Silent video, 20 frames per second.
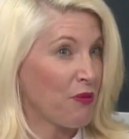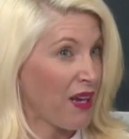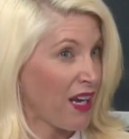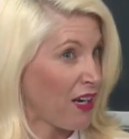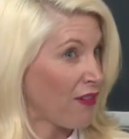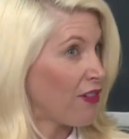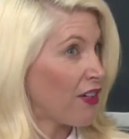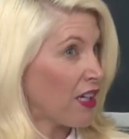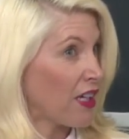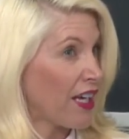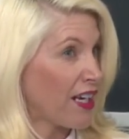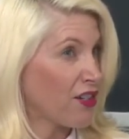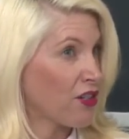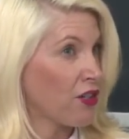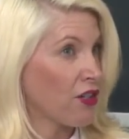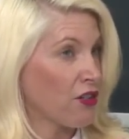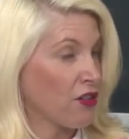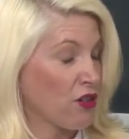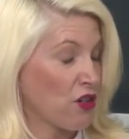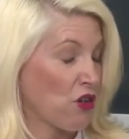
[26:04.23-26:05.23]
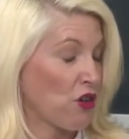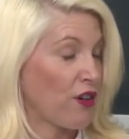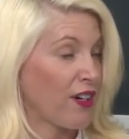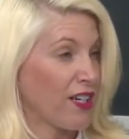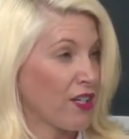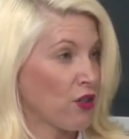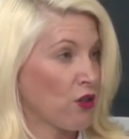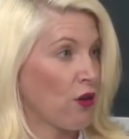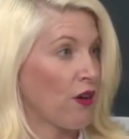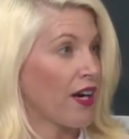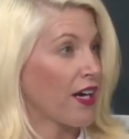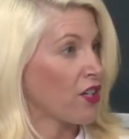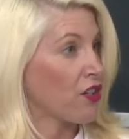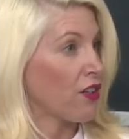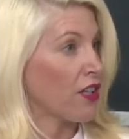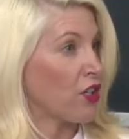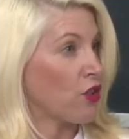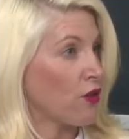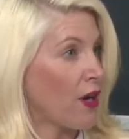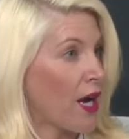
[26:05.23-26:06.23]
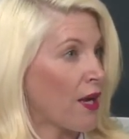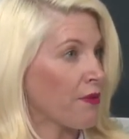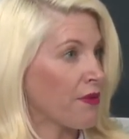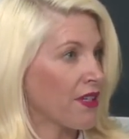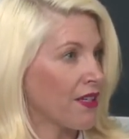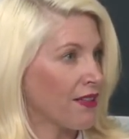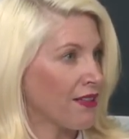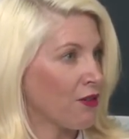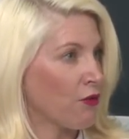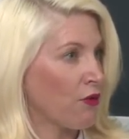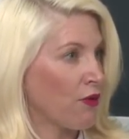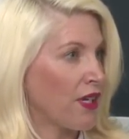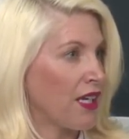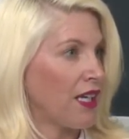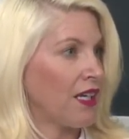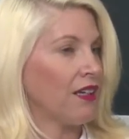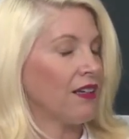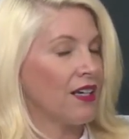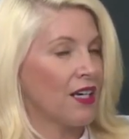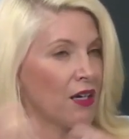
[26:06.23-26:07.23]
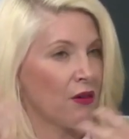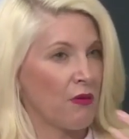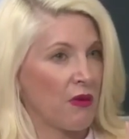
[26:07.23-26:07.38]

you pay off a collection, your credit score actually drops because it re,